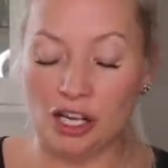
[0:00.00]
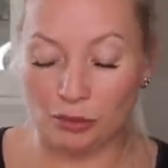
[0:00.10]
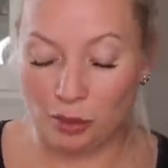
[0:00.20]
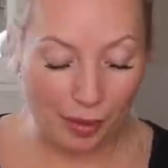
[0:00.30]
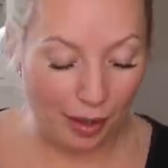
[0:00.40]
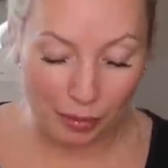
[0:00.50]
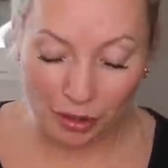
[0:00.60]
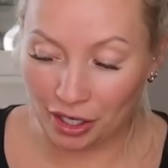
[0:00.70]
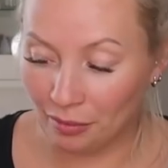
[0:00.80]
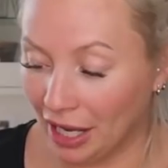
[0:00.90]
don't know what I'm going to
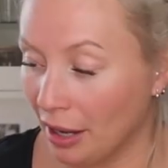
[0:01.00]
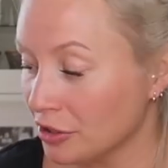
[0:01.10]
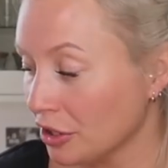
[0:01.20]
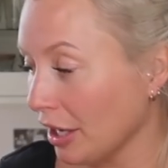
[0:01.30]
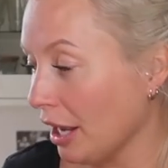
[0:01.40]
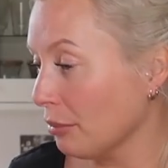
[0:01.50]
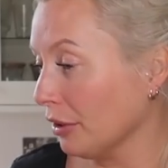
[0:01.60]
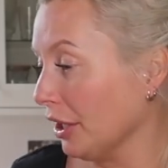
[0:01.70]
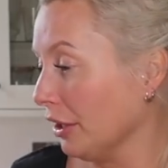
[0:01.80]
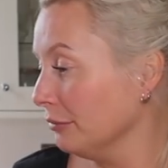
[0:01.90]
put in them yet, Juliet,
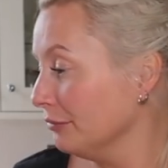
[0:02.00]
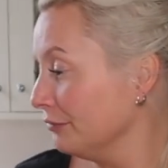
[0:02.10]
but you know,